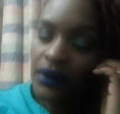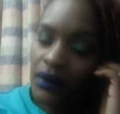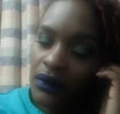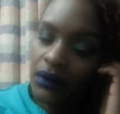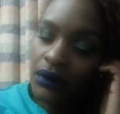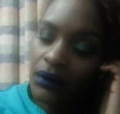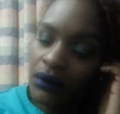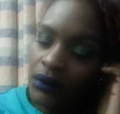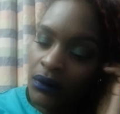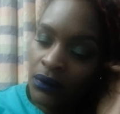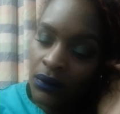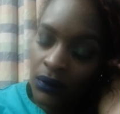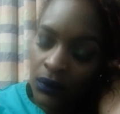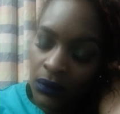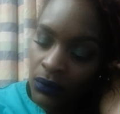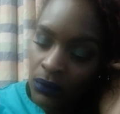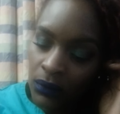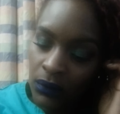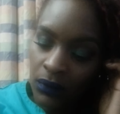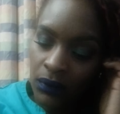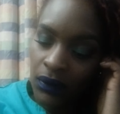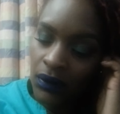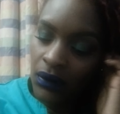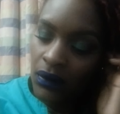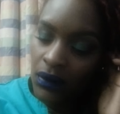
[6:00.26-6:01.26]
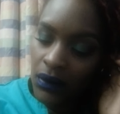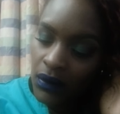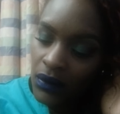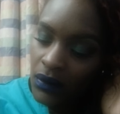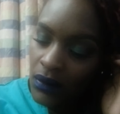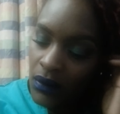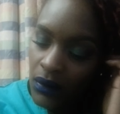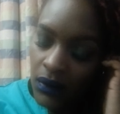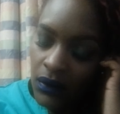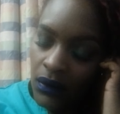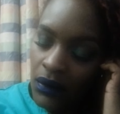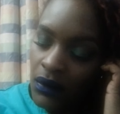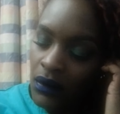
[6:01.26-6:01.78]
it, you know.
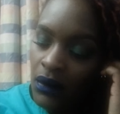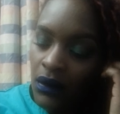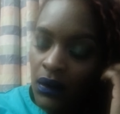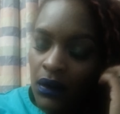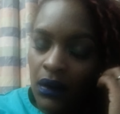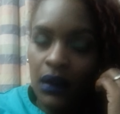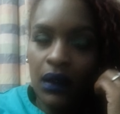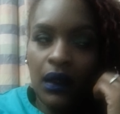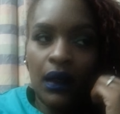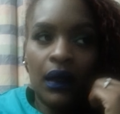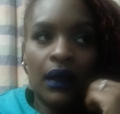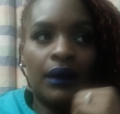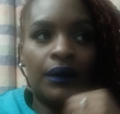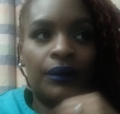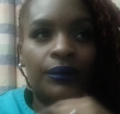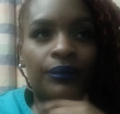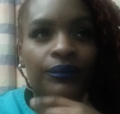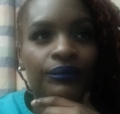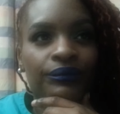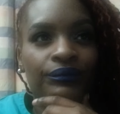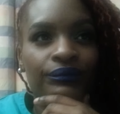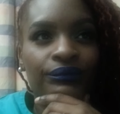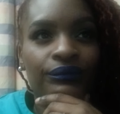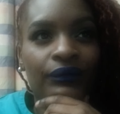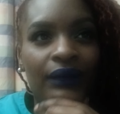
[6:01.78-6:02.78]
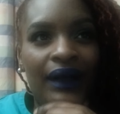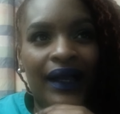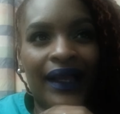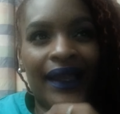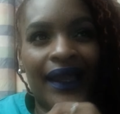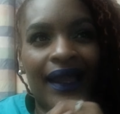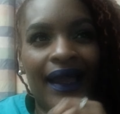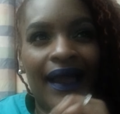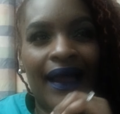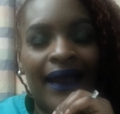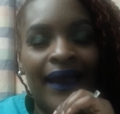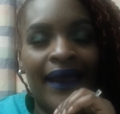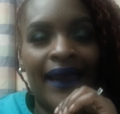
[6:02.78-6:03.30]
Um,
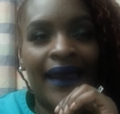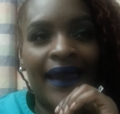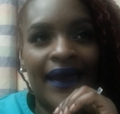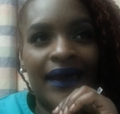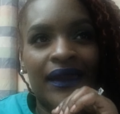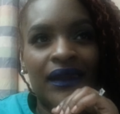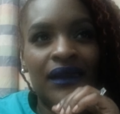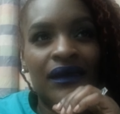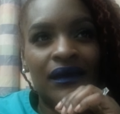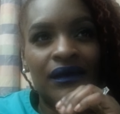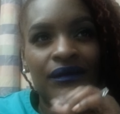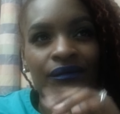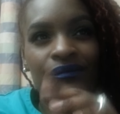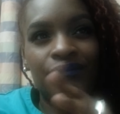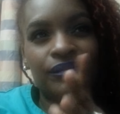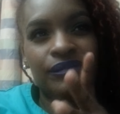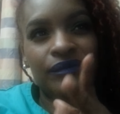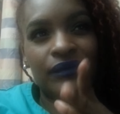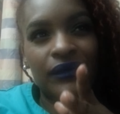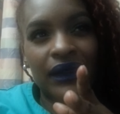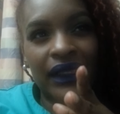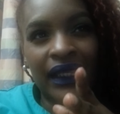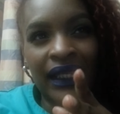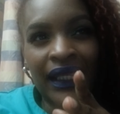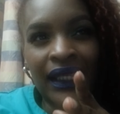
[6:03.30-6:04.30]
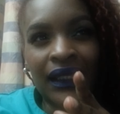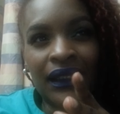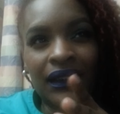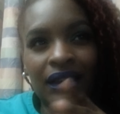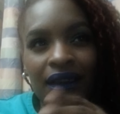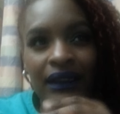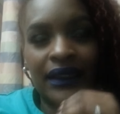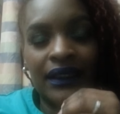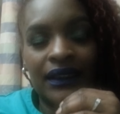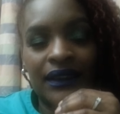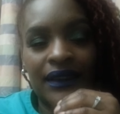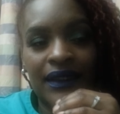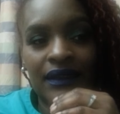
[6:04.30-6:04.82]
I, I had a
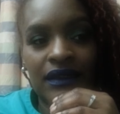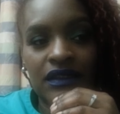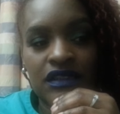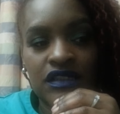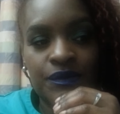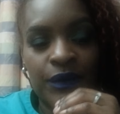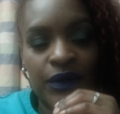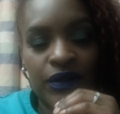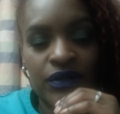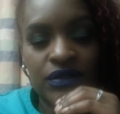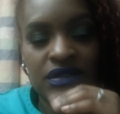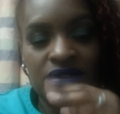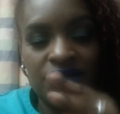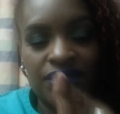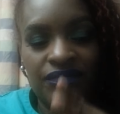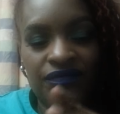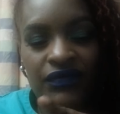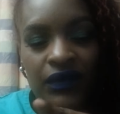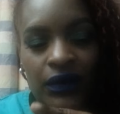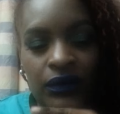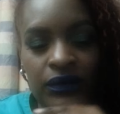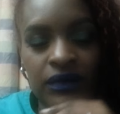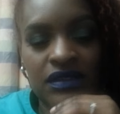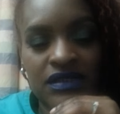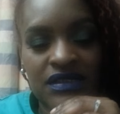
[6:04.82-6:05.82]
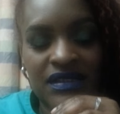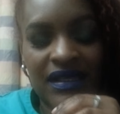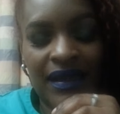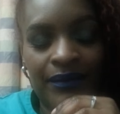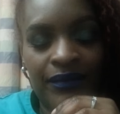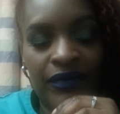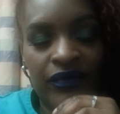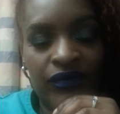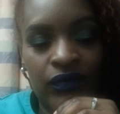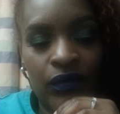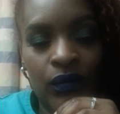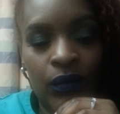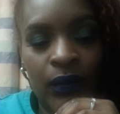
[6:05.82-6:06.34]
inkling that this person felt this type
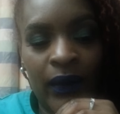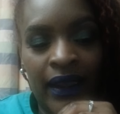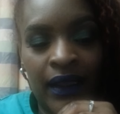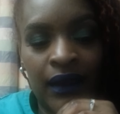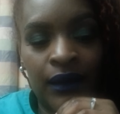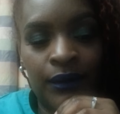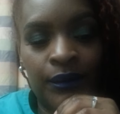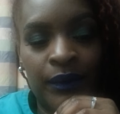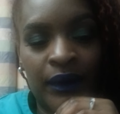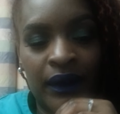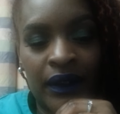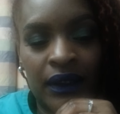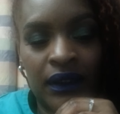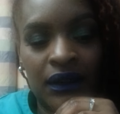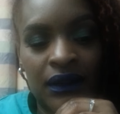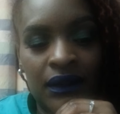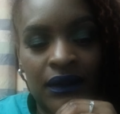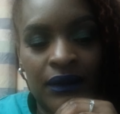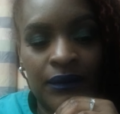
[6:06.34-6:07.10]
of a way, but